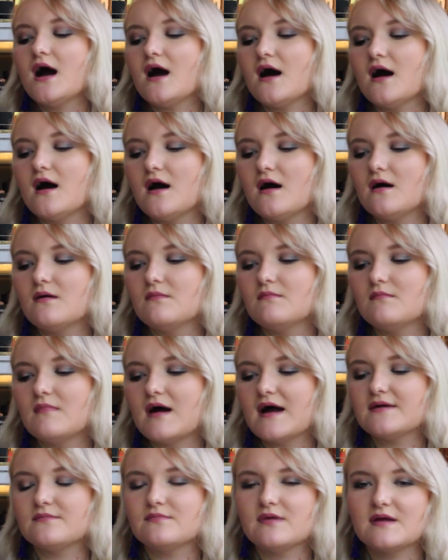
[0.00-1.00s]

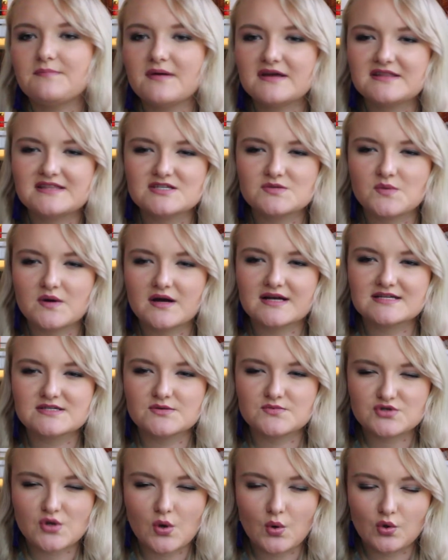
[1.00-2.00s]
I picked this one because
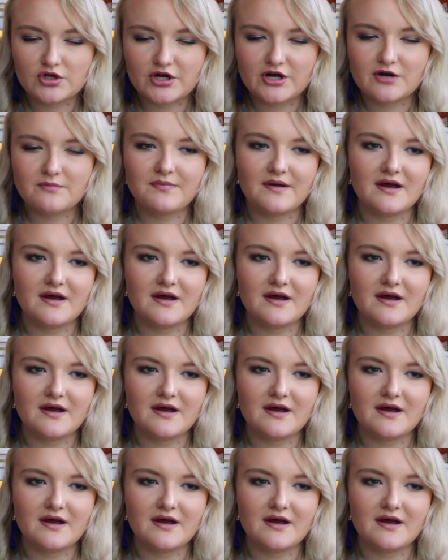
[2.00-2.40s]
it was older,